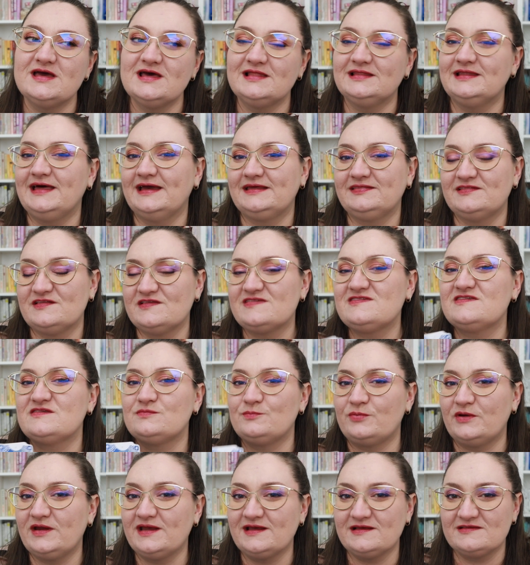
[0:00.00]
like this
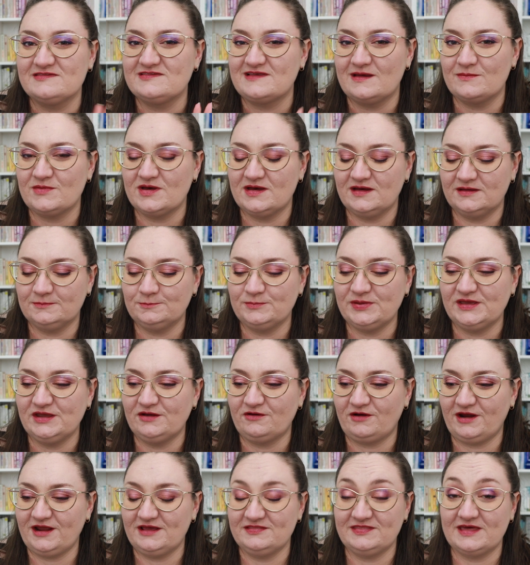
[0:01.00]
spring summer
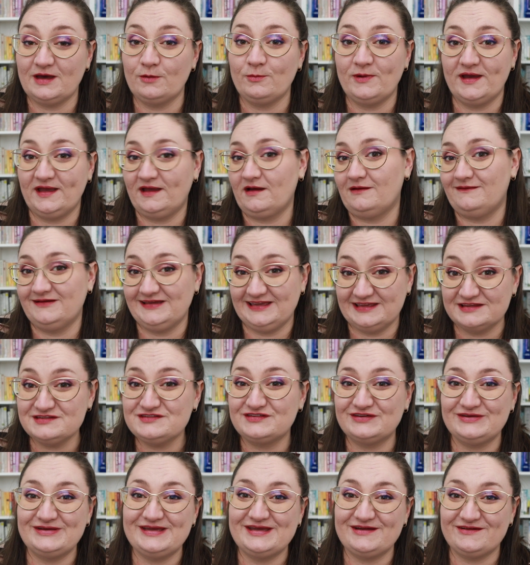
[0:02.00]
period that we're going
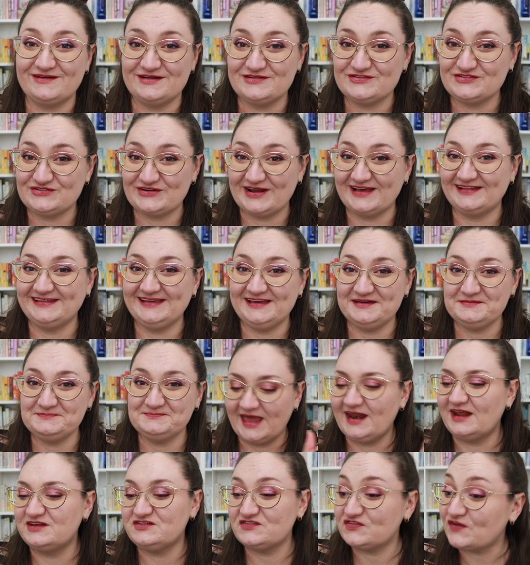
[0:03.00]
into here in Australia.
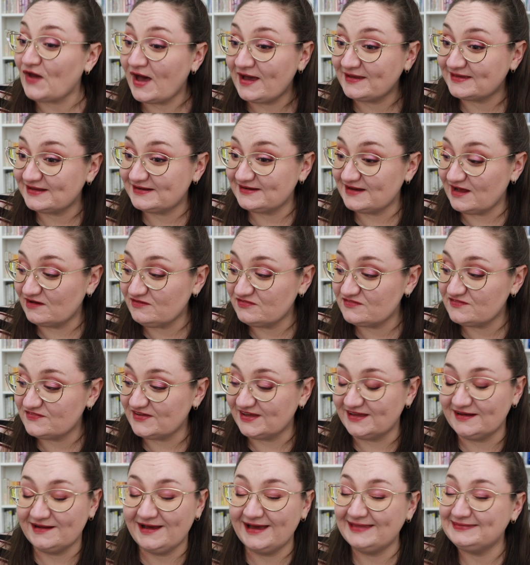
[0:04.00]
And I just can't get enough of
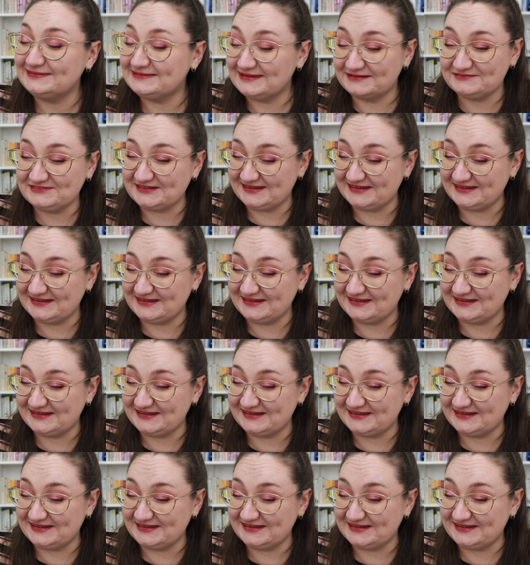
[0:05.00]
it. I love